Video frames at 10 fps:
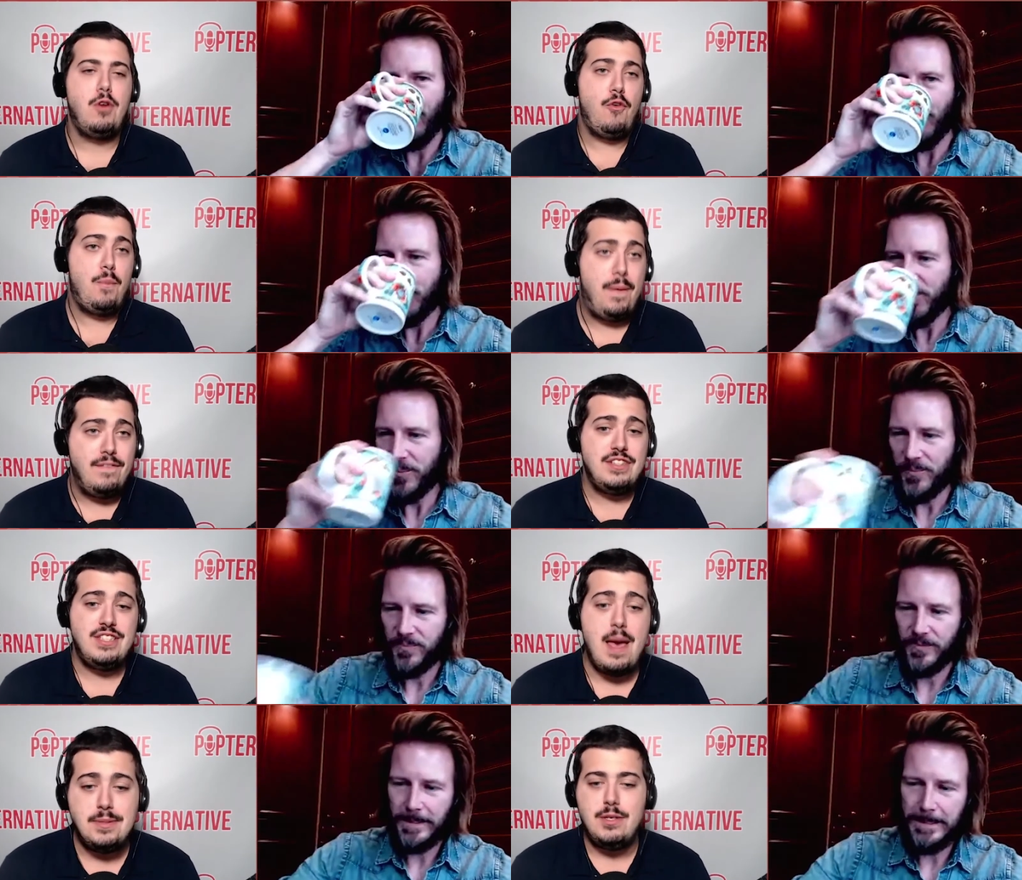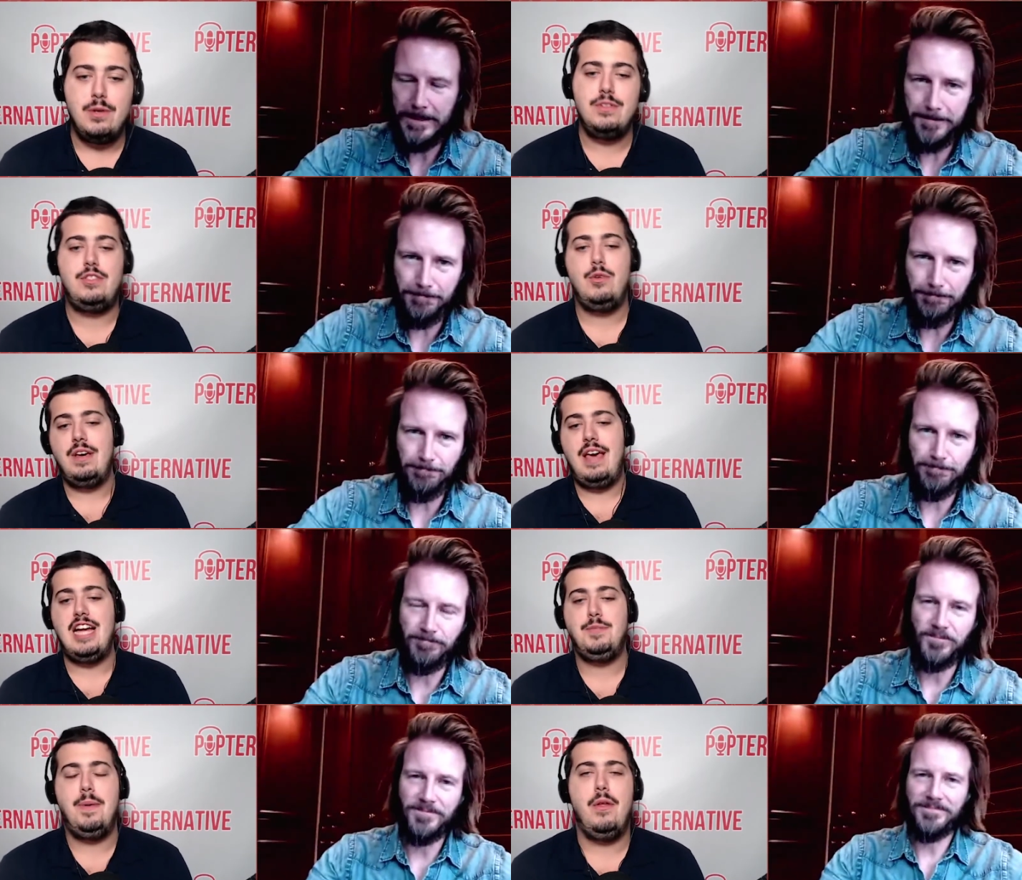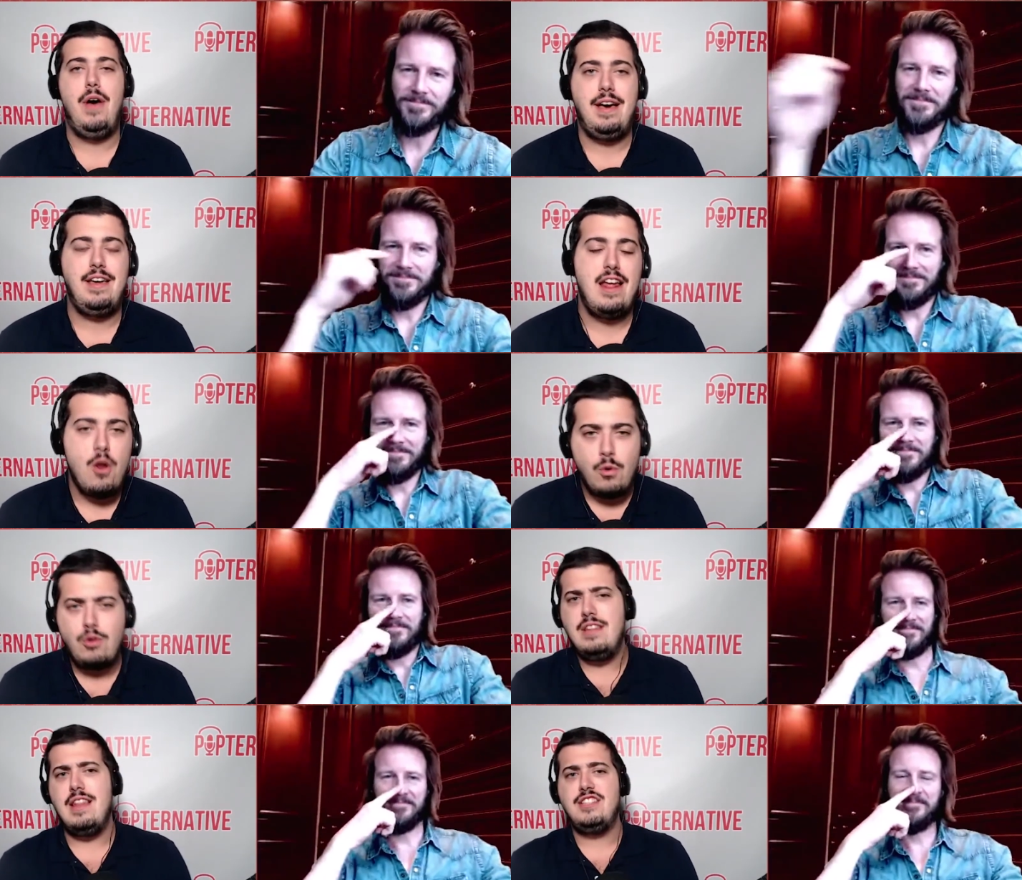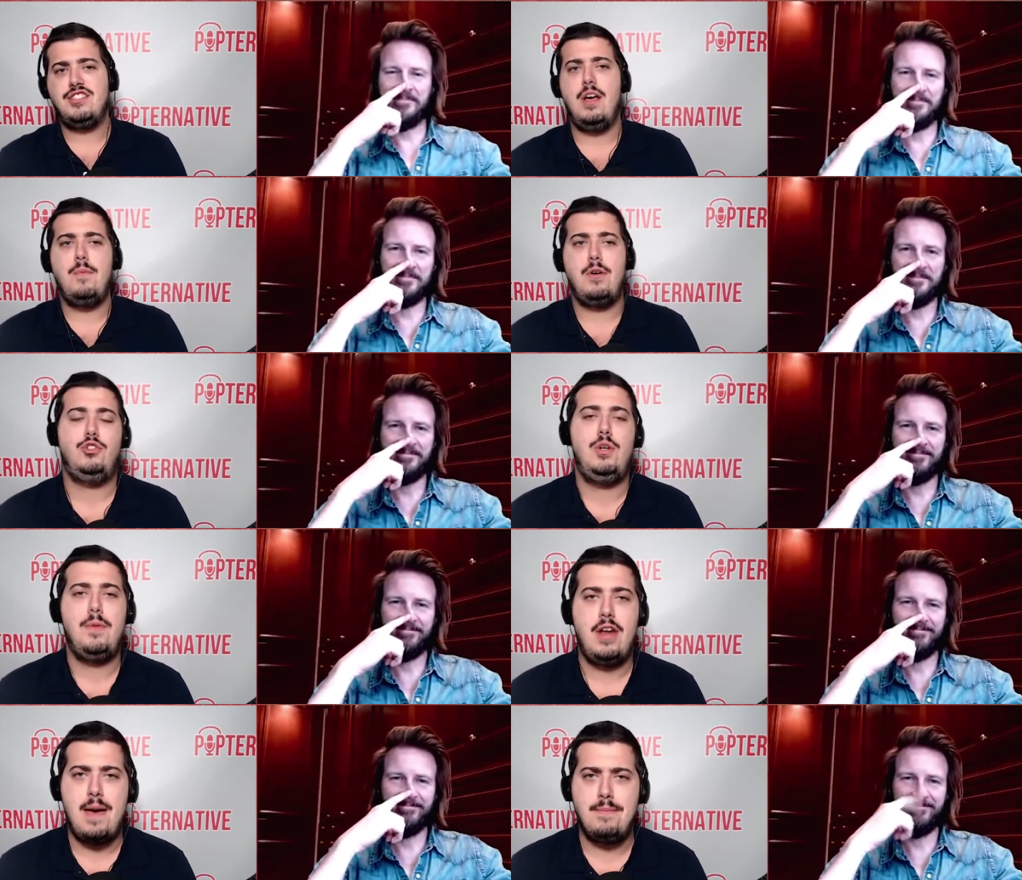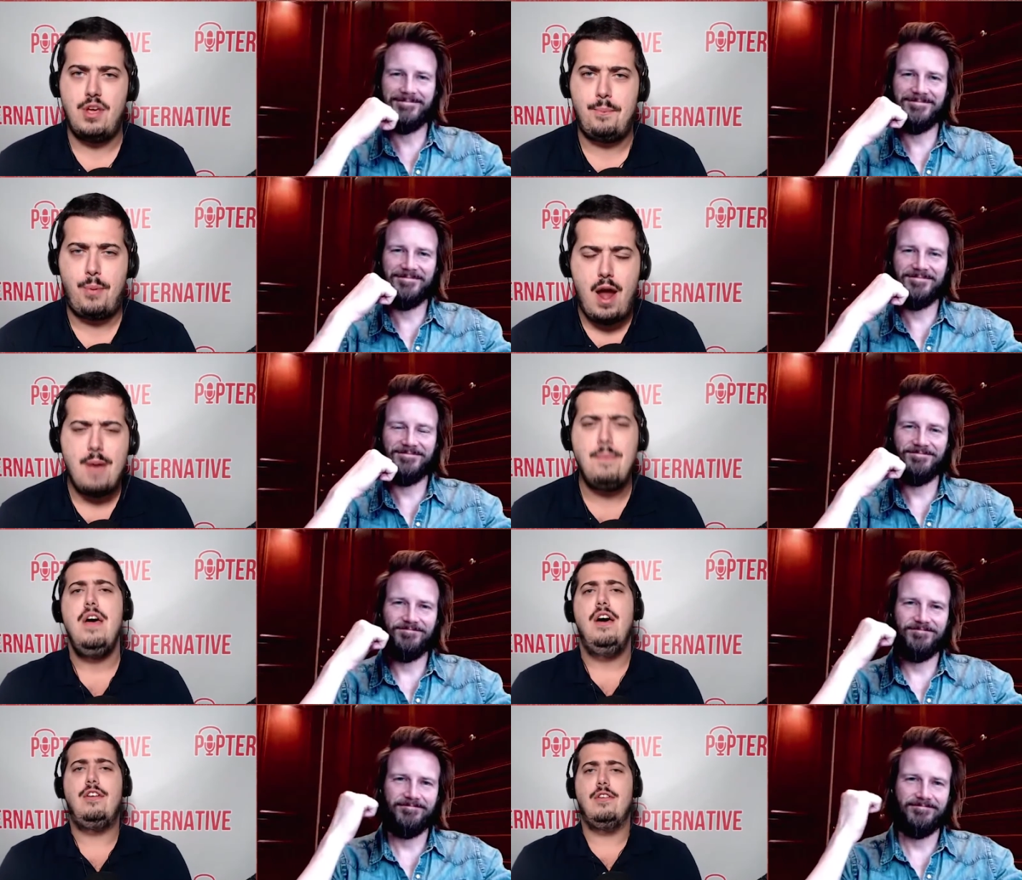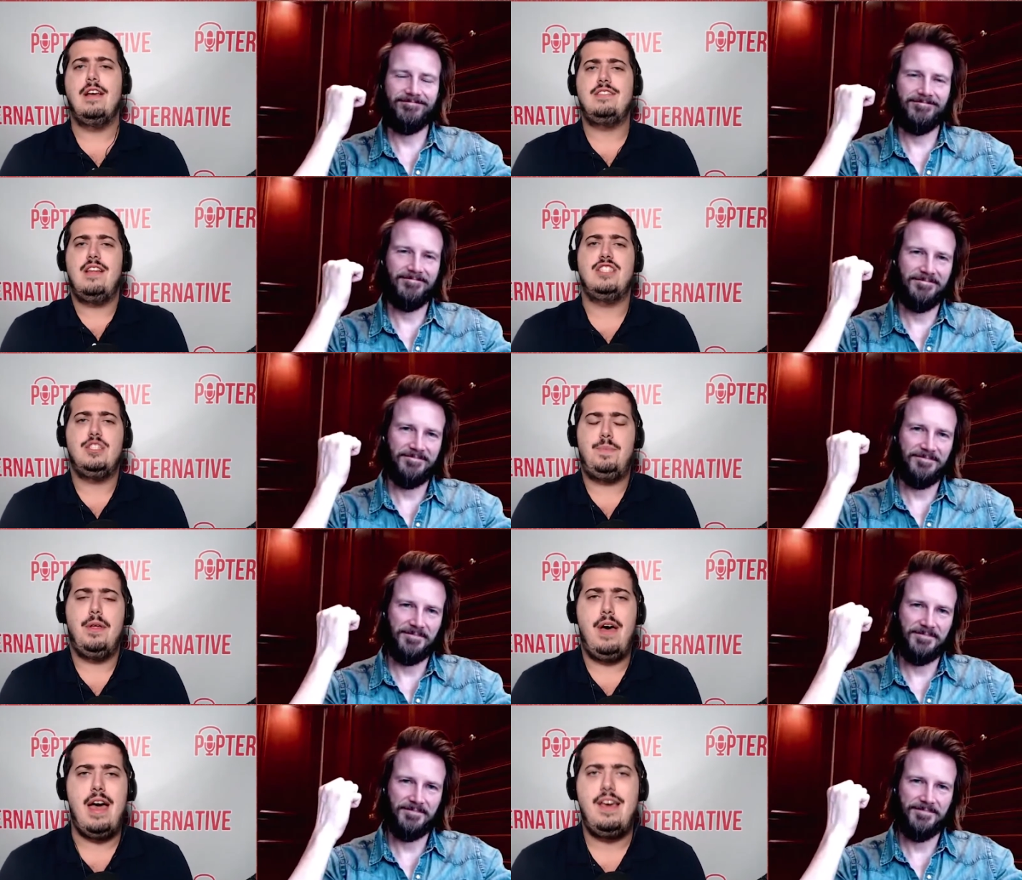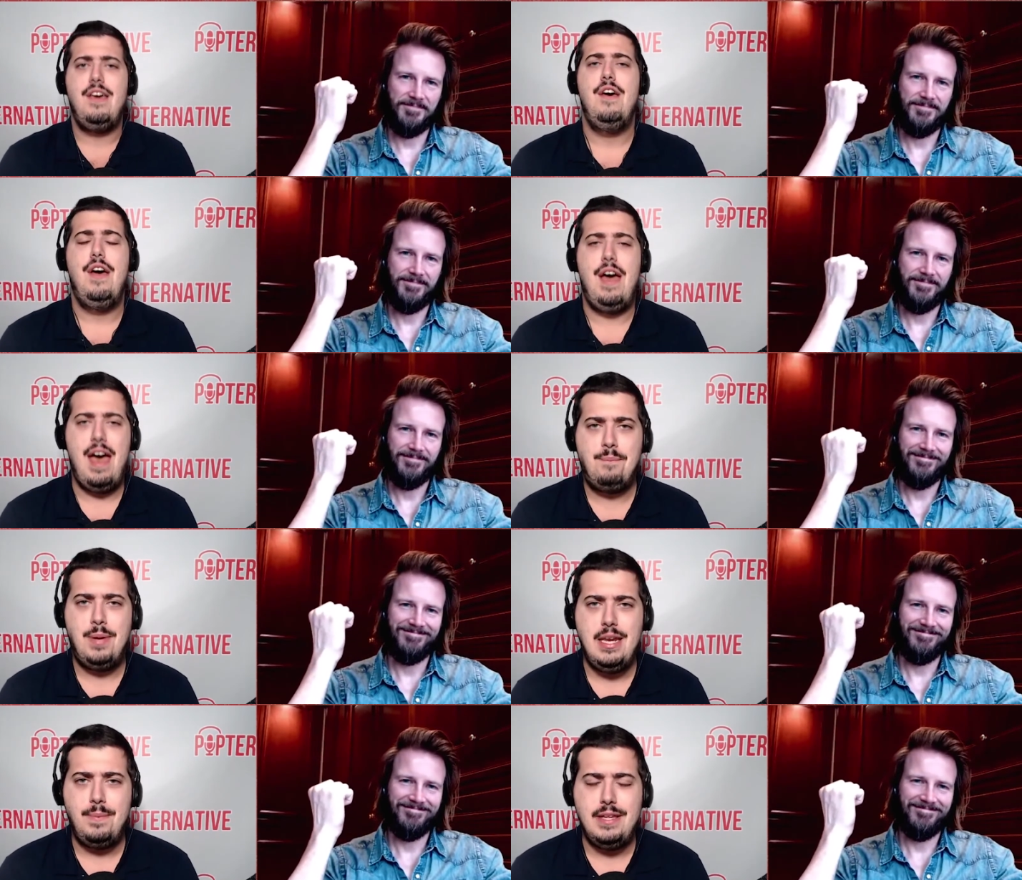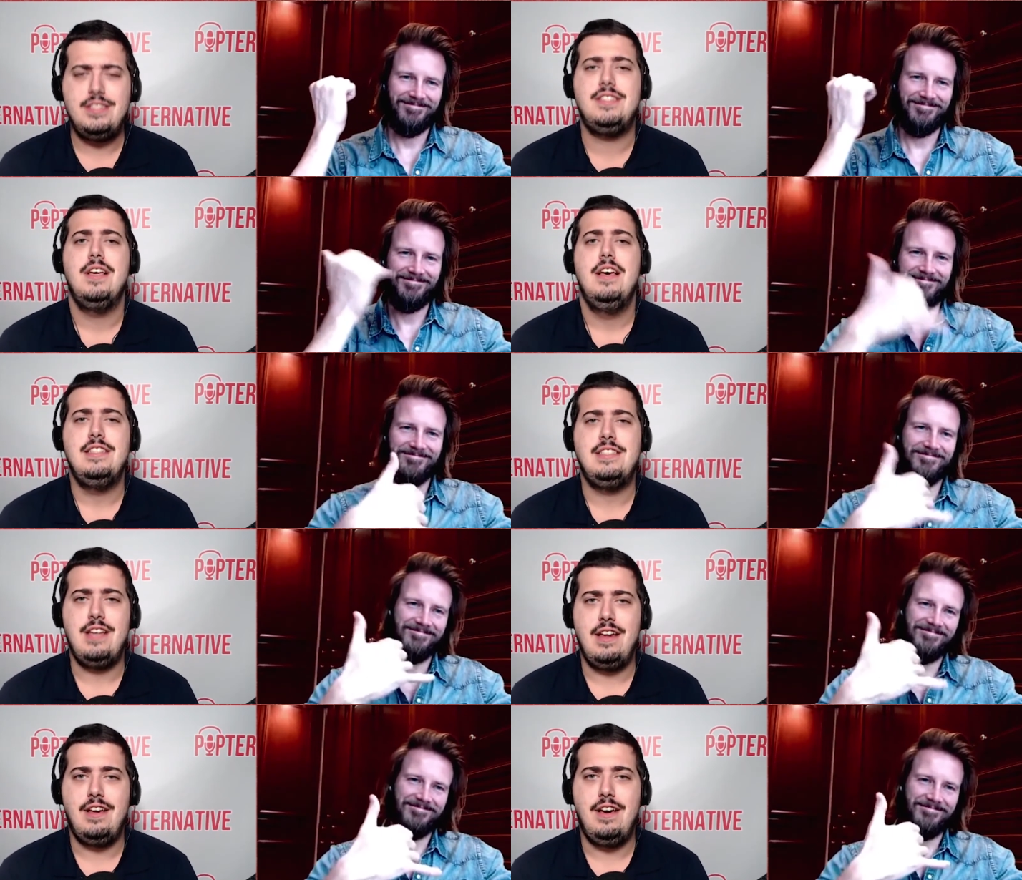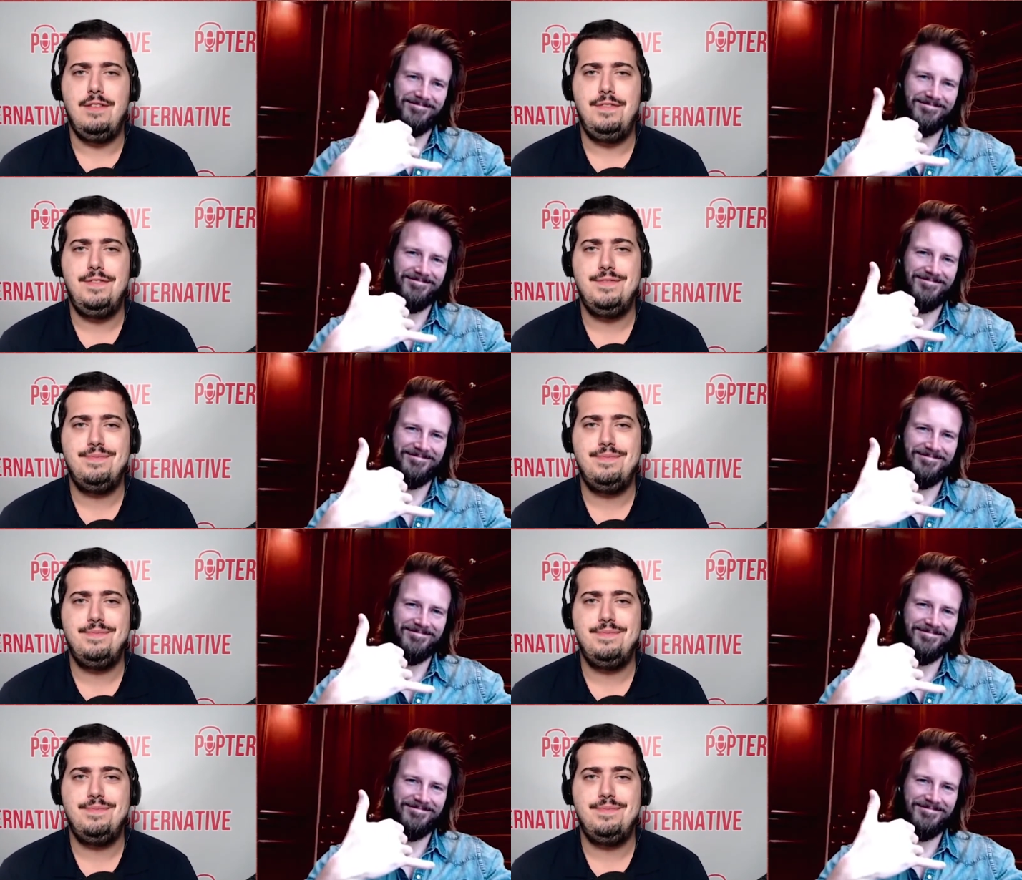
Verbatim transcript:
Speaker 1: for previous episodes. You can catch Bill Heck and I Know What You Did Last Summer streaming on Amazon Prime. Until next time, this is Bill Heck and P D Beats signing off.